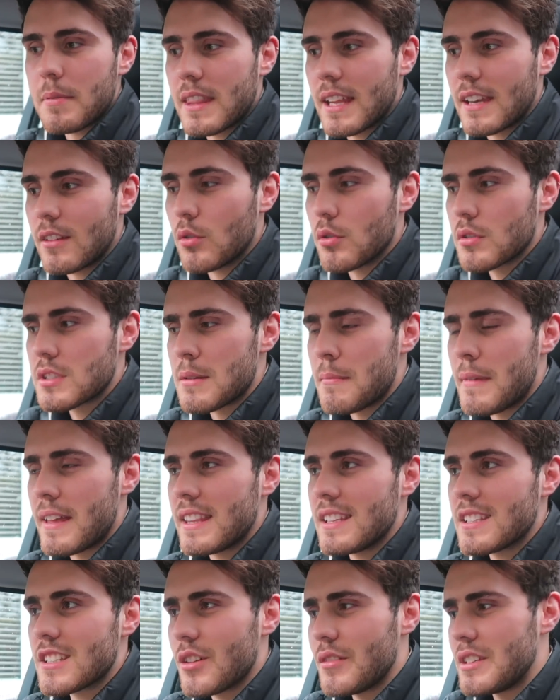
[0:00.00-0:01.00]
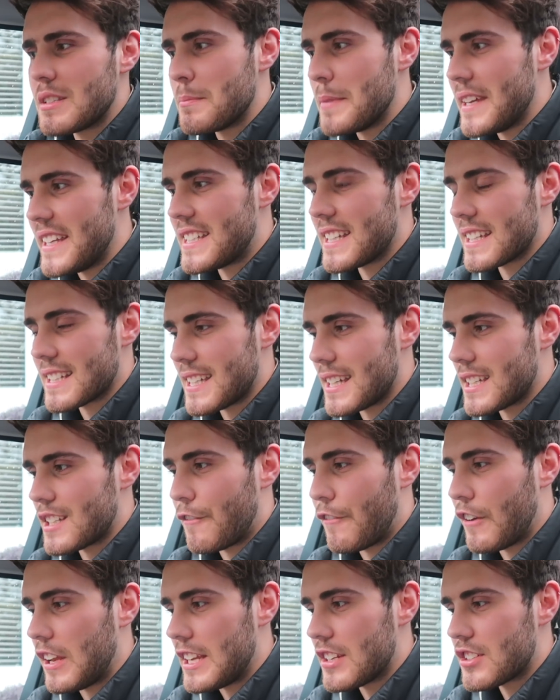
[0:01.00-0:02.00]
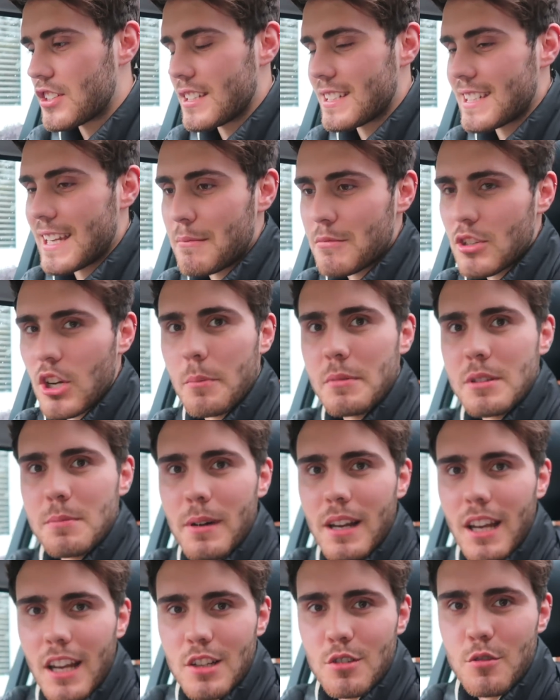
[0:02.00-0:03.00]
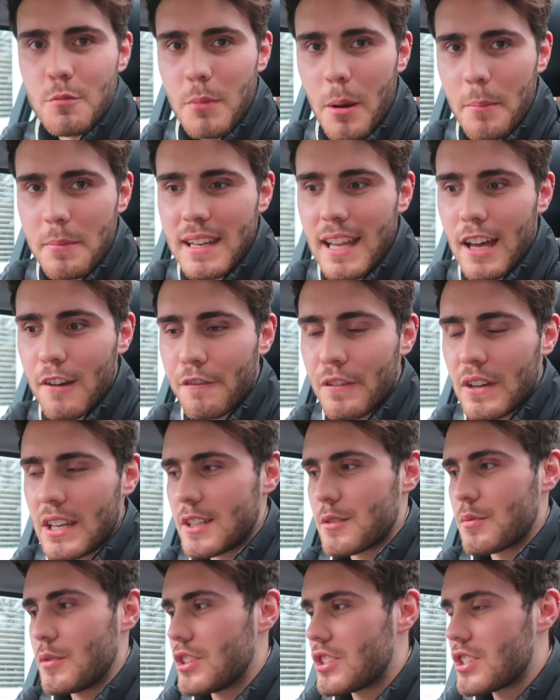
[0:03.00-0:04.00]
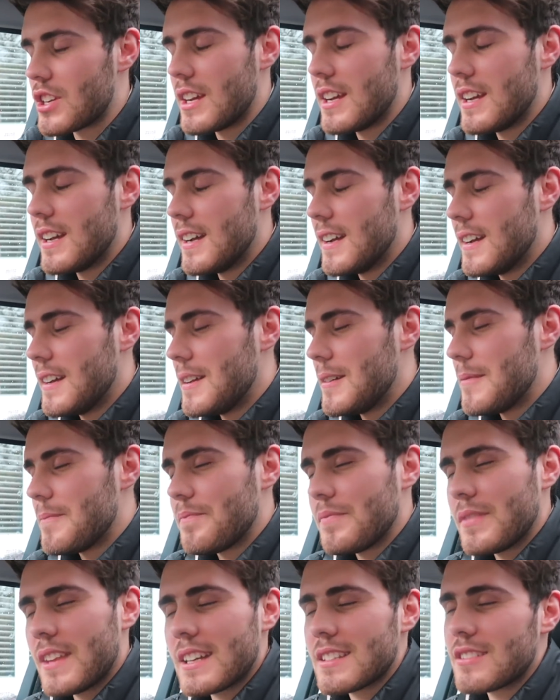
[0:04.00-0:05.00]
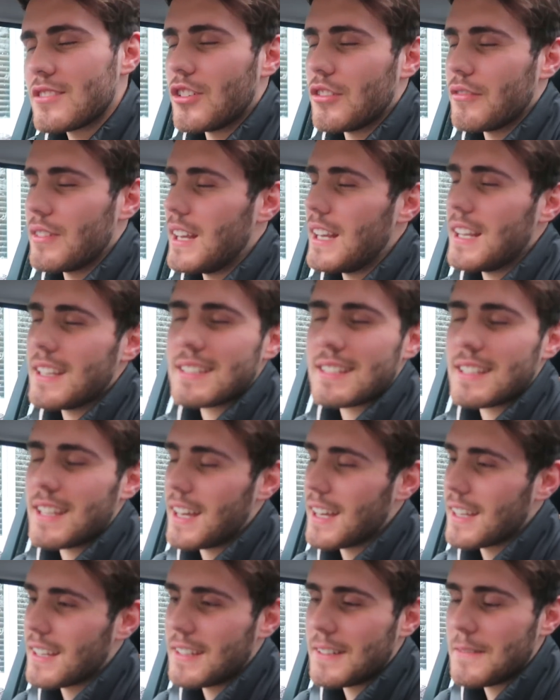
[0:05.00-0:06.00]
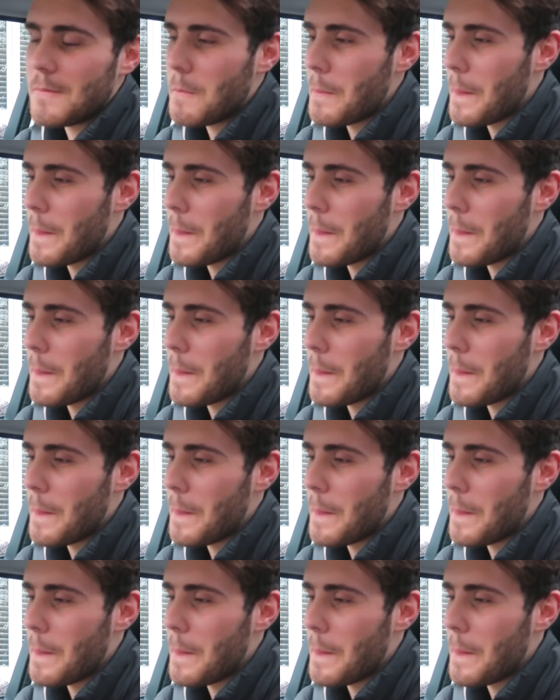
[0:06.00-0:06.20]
but then it also meant that Zoe's meetings had to finish the same time as my lunch with mum and dad finished, which that's not realistic.